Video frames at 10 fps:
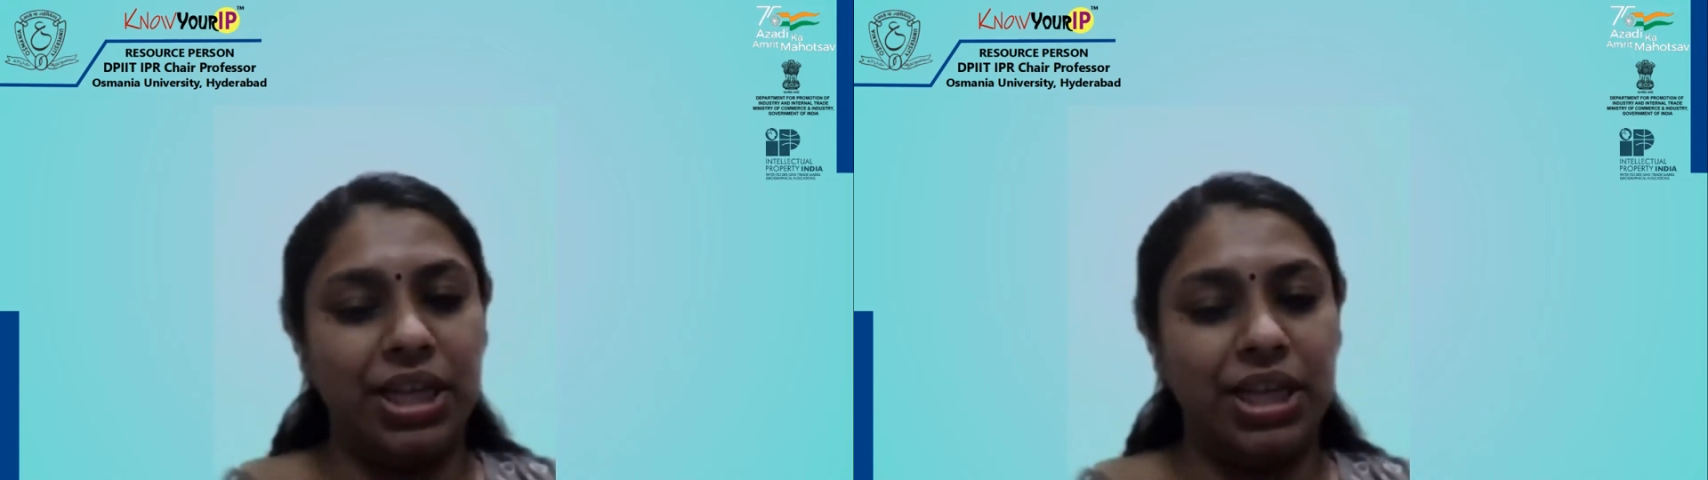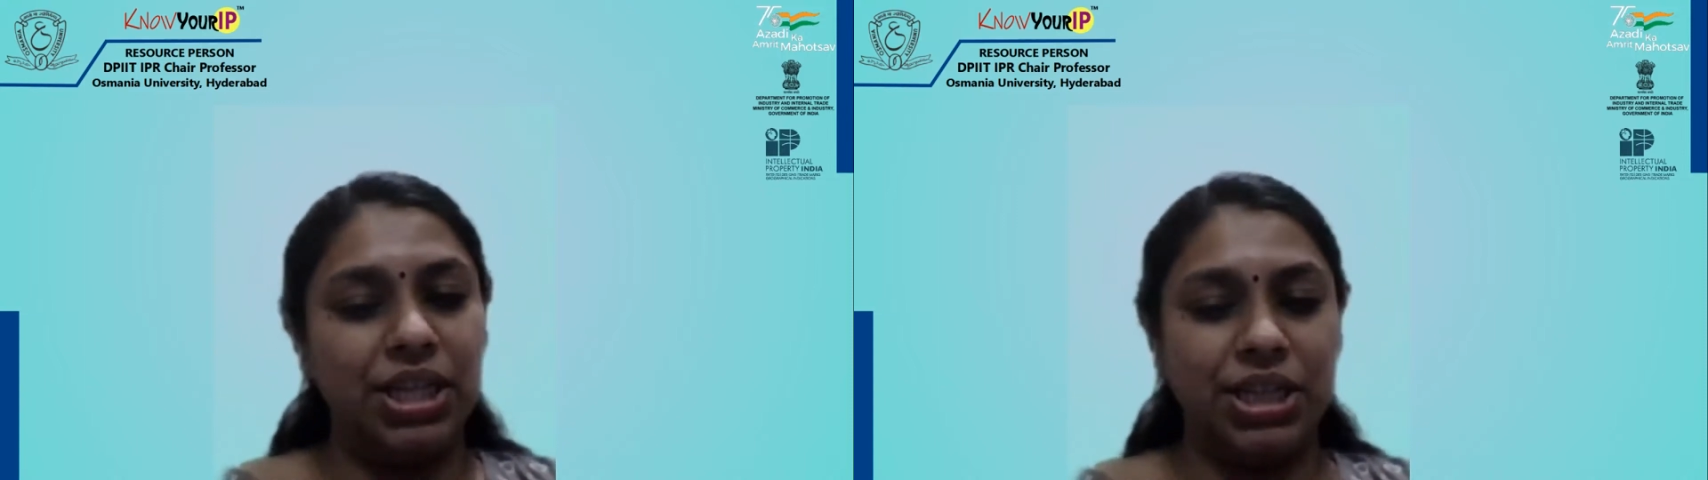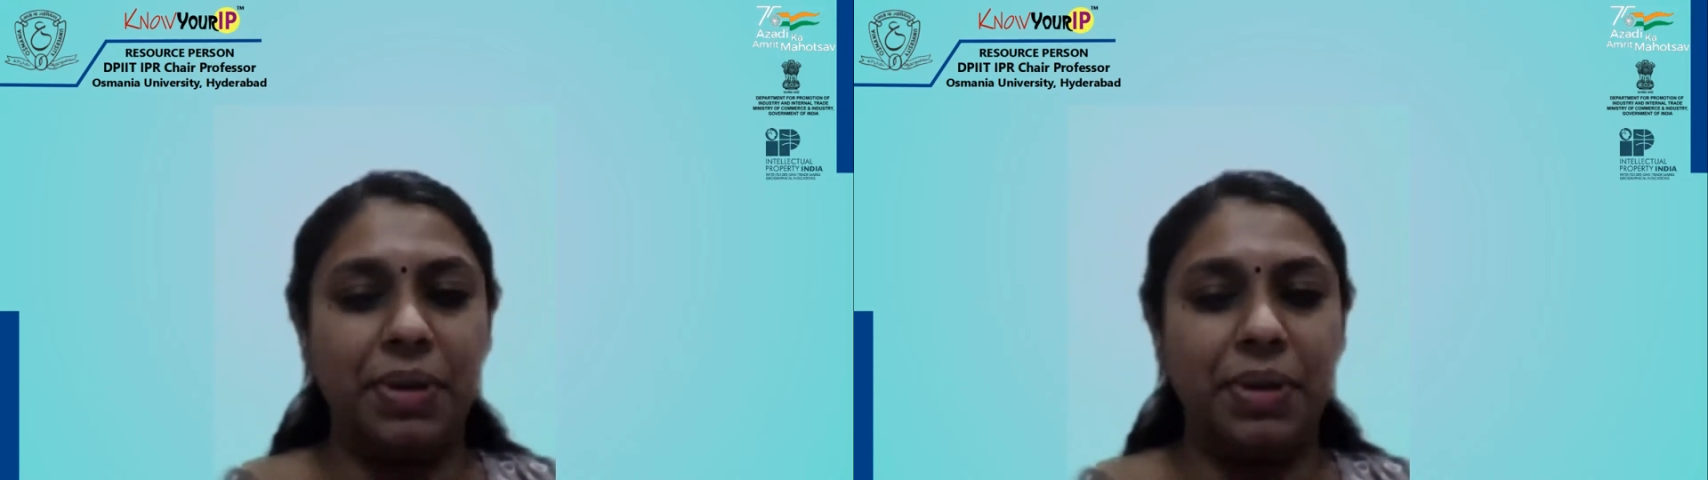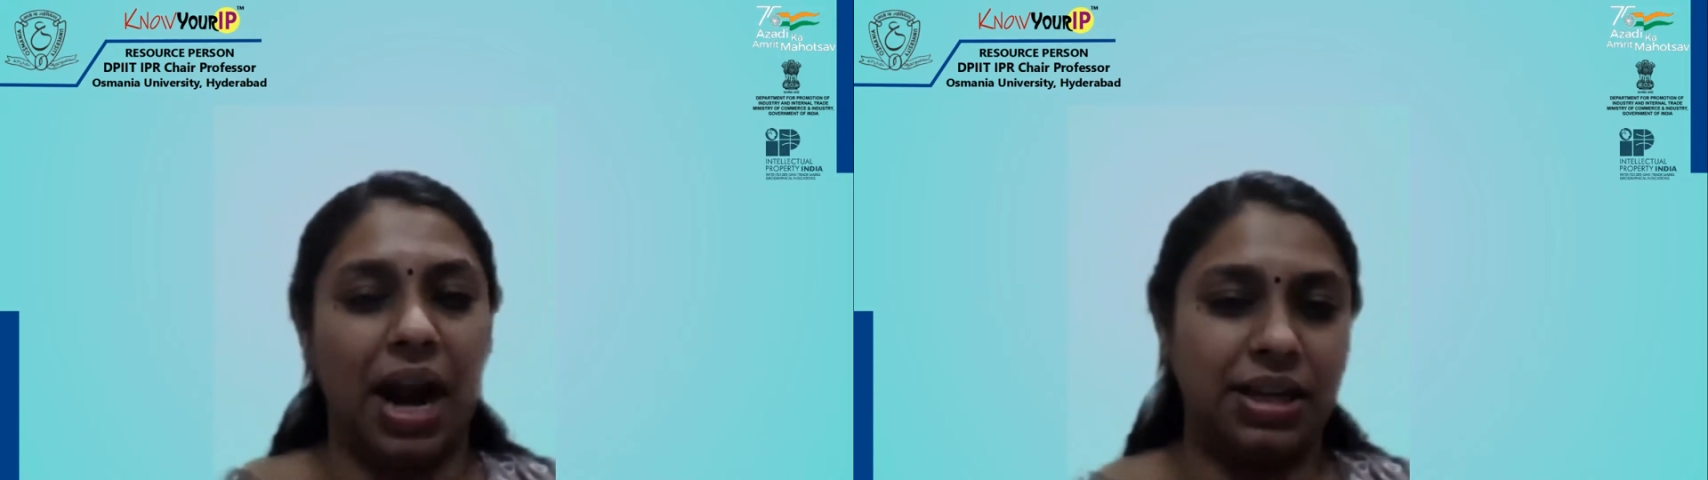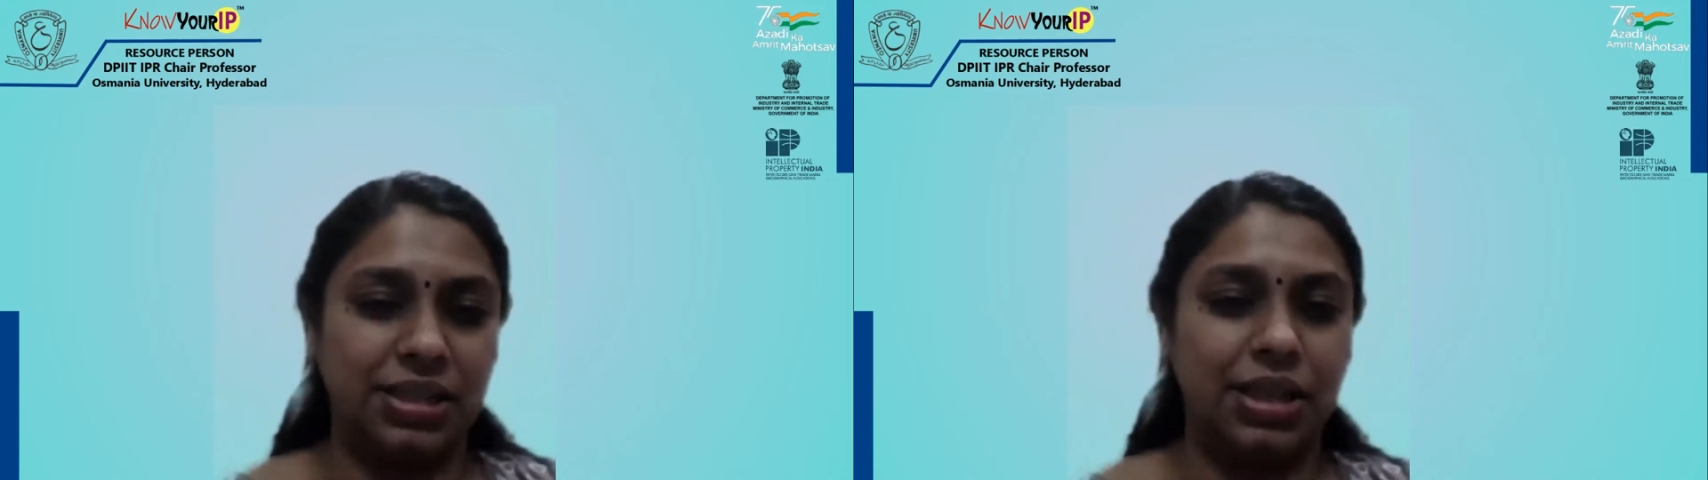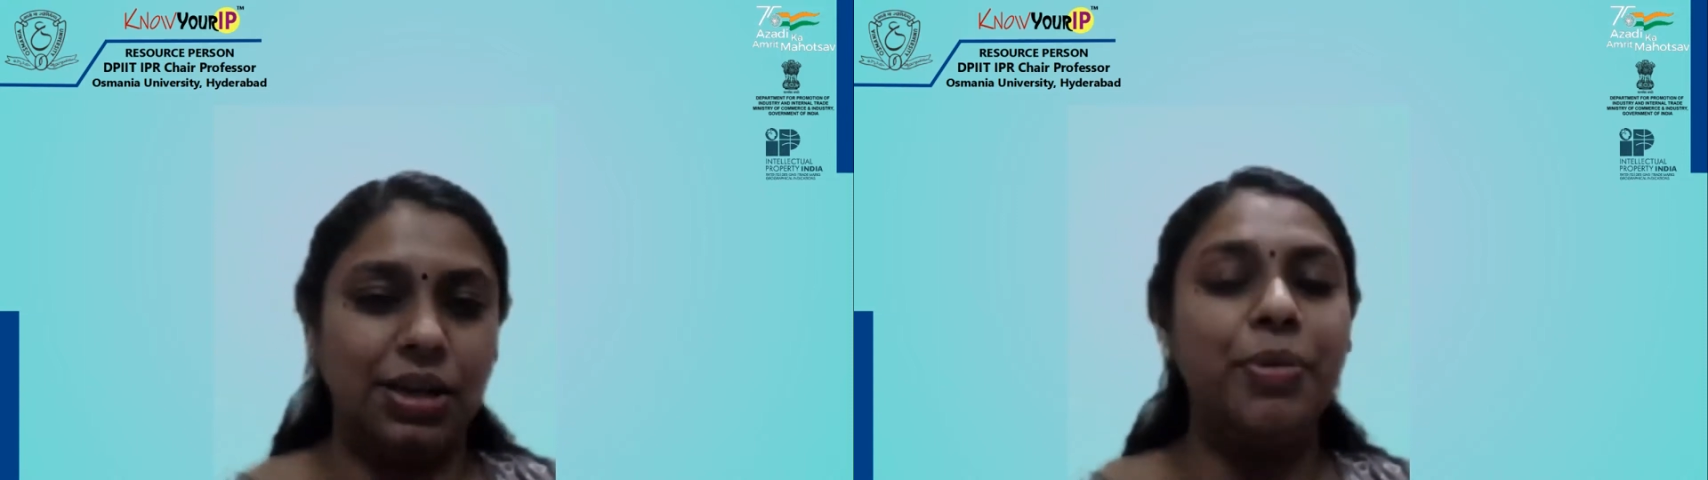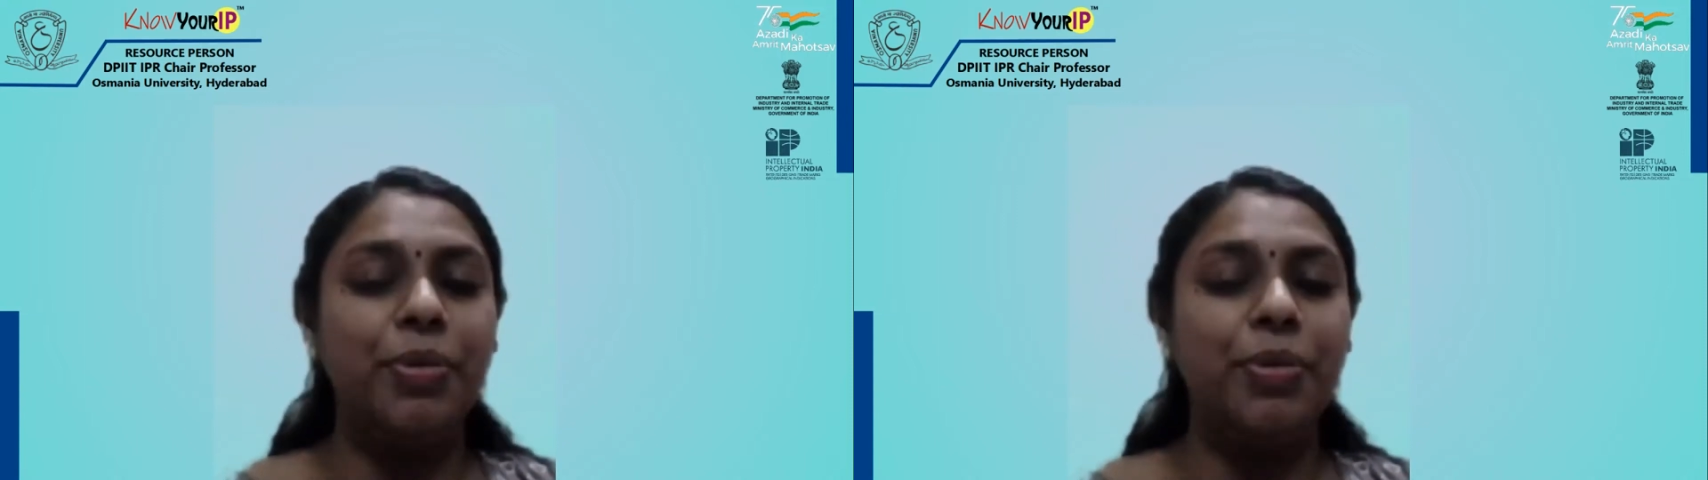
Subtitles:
in practicing law because